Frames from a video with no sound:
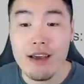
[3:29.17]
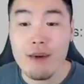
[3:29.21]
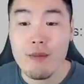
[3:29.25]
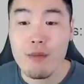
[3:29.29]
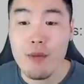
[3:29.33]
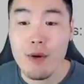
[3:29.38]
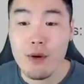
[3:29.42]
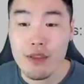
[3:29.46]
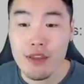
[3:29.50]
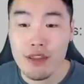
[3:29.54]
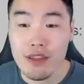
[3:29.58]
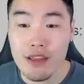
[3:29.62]

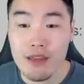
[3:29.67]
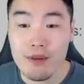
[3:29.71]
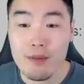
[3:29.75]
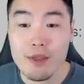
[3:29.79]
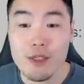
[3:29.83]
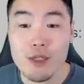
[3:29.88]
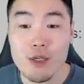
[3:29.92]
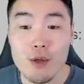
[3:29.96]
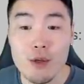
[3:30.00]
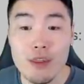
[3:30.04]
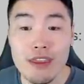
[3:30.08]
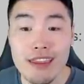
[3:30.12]
both of them
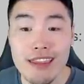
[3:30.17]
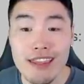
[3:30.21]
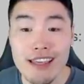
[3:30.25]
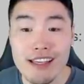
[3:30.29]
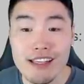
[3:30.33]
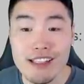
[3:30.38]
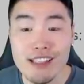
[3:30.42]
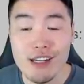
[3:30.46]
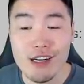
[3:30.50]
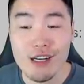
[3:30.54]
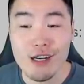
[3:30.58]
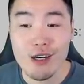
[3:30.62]
to
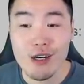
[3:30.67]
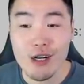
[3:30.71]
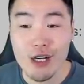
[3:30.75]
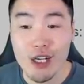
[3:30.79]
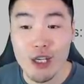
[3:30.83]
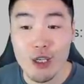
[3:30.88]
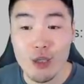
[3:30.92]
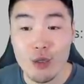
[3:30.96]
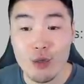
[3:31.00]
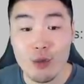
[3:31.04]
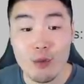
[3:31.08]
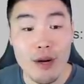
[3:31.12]
this
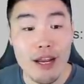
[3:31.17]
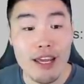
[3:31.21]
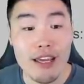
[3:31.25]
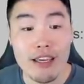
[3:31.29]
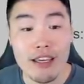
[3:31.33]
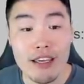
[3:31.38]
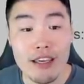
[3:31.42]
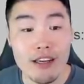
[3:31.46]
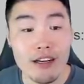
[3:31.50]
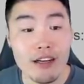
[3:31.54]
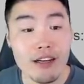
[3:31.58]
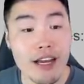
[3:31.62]
Hercule right
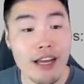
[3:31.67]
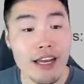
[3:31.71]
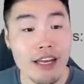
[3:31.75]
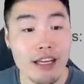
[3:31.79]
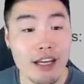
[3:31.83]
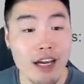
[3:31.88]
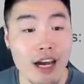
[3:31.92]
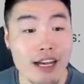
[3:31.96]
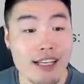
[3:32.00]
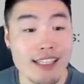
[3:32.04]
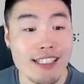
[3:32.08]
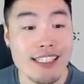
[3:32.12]
here, and it
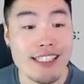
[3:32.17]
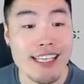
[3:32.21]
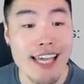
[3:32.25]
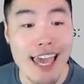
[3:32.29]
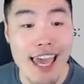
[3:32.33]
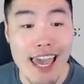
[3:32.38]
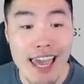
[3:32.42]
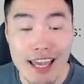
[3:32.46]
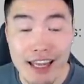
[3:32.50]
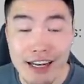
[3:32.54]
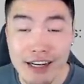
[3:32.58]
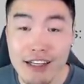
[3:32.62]
costs
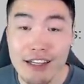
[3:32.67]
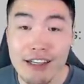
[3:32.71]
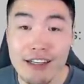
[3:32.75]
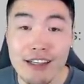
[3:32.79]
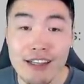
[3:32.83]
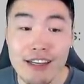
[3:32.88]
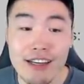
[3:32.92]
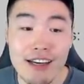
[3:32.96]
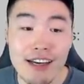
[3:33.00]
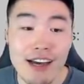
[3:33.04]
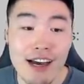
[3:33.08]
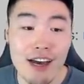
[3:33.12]
10
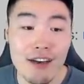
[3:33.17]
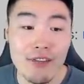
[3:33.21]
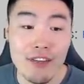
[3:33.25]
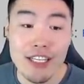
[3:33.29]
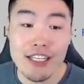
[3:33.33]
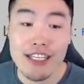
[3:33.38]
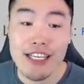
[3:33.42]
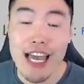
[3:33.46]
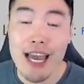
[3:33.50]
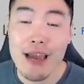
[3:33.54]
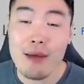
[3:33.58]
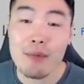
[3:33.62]
of the
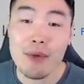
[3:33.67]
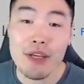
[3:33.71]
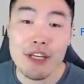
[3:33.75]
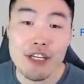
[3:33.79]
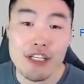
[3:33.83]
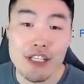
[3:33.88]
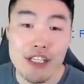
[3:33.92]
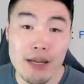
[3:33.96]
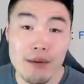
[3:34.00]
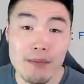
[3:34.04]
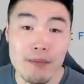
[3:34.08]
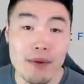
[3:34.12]

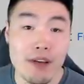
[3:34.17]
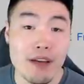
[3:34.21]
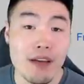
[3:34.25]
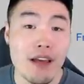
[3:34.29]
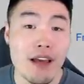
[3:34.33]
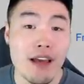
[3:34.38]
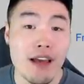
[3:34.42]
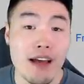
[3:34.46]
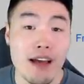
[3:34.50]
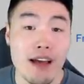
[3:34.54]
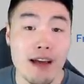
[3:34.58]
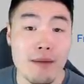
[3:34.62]
championship
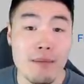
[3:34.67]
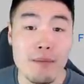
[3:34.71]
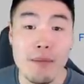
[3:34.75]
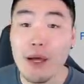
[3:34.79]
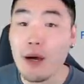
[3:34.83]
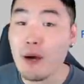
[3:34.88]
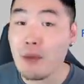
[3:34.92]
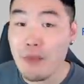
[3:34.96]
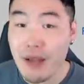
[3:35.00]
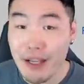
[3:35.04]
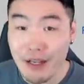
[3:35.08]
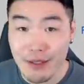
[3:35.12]
uh,
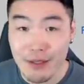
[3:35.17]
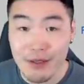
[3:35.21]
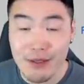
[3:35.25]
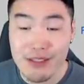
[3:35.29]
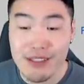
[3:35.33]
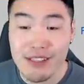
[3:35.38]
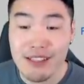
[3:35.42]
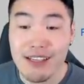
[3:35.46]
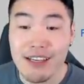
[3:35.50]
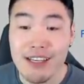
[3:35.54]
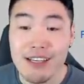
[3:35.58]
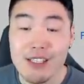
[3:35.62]
belt
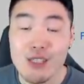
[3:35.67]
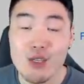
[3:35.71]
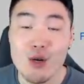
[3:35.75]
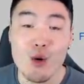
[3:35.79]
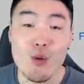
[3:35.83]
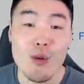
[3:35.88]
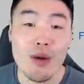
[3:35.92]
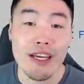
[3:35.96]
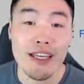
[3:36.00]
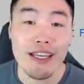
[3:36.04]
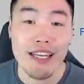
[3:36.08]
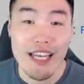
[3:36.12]
medals to
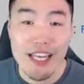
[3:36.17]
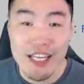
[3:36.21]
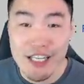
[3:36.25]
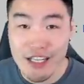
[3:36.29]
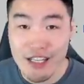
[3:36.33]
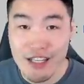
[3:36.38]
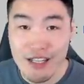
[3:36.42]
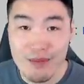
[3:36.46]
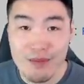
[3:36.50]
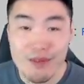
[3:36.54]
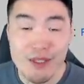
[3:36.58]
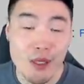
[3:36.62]
awaken each of
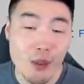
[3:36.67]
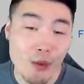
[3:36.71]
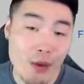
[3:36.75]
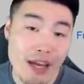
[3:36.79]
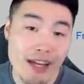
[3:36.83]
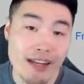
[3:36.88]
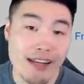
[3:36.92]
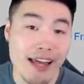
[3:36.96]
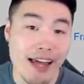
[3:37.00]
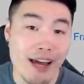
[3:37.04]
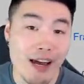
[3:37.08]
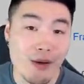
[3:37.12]
them, so right
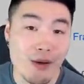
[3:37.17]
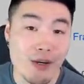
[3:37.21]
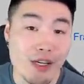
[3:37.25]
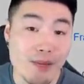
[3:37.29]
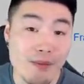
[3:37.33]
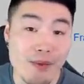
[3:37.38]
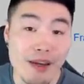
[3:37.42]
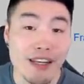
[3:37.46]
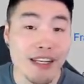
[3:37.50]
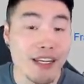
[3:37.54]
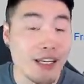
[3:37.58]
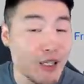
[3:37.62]
now you're
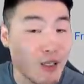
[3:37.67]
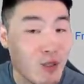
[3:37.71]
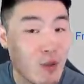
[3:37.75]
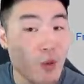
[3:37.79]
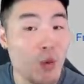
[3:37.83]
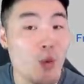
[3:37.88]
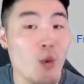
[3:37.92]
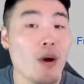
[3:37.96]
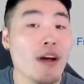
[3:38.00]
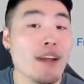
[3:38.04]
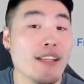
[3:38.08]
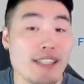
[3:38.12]
spending
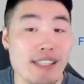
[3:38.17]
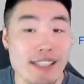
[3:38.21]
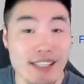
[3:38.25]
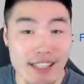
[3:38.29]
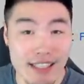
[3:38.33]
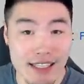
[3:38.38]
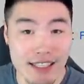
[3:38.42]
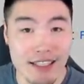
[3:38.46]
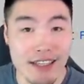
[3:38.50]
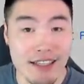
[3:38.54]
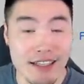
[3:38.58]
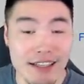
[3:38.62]

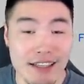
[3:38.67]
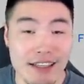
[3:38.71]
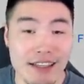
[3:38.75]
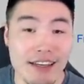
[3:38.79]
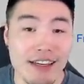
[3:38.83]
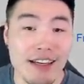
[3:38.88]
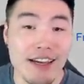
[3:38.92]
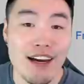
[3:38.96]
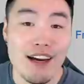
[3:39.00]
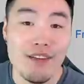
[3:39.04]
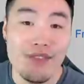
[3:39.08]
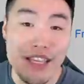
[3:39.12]
20
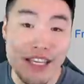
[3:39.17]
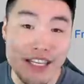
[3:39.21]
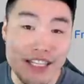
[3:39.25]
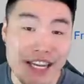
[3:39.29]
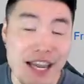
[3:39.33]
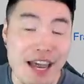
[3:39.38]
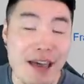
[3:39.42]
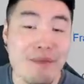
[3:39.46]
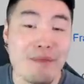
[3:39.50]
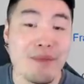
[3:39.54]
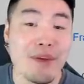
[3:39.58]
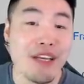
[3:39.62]
of the
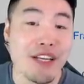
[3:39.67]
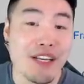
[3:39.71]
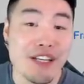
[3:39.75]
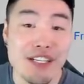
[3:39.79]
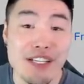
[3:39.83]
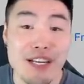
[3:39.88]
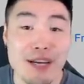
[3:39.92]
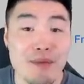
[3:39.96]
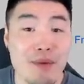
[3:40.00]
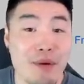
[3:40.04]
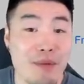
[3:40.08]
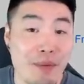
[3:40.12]

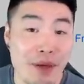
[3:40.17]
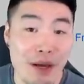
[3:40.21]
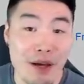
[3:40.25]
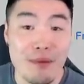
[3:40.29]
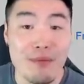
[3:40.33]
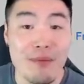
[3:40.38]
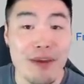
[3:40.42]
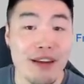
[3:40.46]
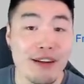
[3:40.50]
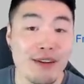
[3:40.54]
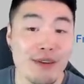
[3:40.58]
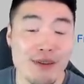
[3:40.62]
championship belt
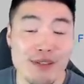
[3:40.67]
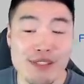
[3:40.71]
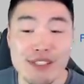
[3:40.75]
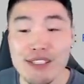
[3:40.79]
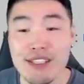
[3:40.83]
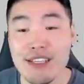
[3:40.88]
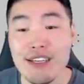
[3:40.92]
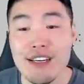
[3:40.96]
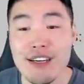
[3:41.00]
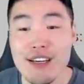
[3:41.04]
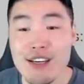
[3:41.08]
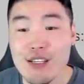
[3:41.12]
medals
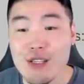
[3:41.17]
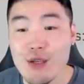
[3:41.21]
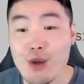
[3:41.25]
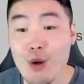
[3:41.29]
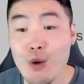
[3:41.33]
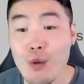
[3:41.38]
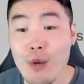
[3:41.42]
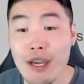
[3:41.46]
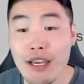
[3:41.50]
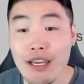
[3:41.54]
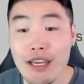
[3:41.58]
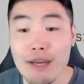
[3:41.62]
to
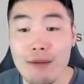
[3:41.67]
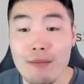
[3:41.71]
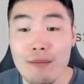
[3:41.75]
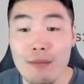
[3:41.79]
awaken